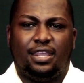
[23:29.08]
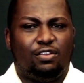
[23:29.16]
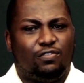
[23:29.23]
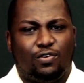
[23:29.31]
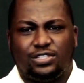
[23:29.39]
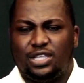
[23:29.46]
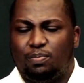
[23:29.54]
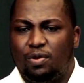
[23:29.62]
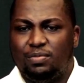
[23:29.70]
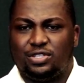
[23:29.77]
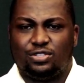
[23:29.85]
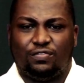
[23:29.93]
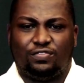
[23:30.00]
Then, of course, the
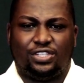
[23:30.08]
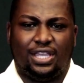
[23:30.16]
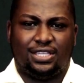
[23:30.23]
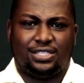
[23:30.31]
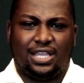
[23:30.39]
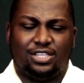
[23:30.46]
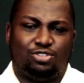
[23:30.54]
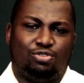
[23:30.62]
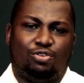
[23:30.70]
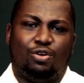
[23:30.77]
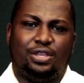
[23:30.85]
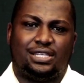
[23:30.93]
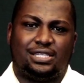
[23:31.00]
promises of change. As
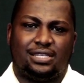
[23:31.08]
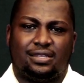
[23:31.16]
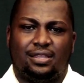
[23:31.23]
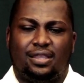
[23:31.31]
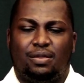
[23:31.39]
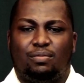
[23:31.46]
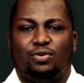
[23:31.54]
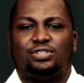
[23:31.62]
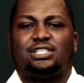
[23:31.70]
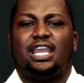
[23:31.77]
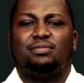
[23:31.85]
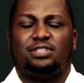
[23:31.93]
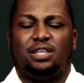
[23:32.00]
you know it,
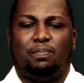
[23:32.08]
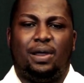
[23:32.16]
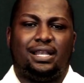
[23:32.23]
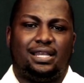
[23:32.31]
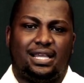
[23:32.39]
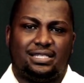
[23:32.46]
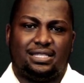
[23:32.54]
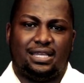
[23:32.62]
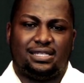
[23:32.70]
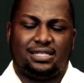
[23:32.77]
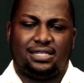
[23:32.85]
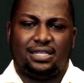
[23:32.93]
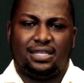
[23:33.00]
most times the partners
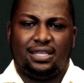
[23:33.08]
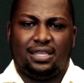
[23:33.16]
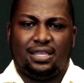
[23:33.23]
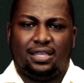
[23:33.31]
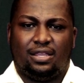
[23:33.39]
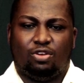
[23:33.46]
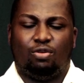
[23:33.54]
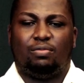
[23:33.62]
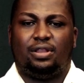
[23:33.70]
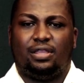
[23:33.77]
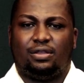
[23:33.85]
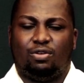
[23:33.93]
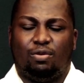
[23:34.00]
that
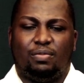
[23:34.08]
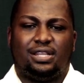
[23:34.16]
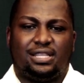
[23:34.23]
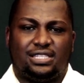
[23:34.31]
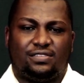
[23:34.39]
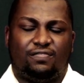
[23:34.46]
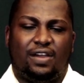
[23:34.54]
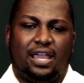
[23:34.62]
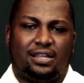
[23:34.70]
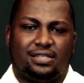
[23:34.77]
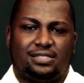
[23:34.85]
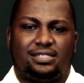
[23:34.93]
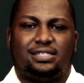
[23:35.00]
normally commit this
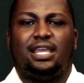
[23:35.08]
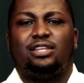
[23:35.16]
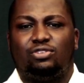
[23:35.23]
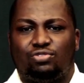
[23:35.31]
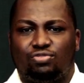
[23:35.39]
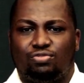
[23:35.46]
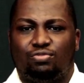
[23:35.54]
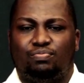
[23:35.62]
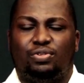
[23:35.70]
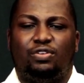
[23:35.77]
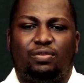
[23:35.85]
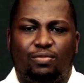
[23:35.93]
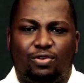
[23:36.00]
violence tend to
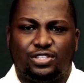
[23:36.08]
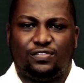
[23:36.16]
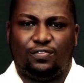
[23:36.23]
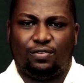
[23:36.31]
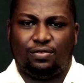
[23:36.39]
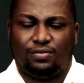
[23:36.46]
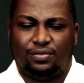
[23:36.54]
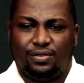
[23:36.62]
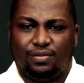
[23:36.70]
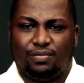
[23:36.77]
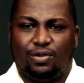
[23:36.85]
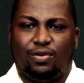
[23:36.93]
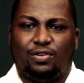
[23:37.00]
be remorseful
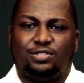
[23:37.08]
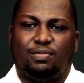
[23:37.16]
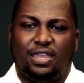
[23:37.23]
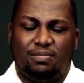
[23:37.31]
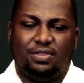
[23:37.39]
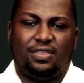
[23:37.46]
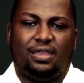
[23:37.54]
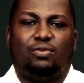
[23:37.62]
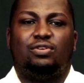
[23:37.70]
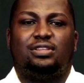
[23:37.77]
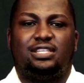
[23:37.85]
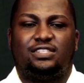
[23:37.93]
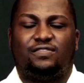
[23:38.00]
because maybe they
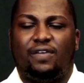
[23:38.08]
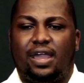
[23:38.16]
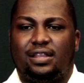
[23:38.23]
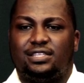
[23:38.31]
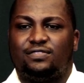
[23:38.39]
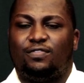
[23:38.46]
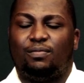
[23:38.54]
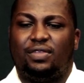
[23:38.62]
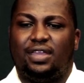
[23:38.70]
got this violence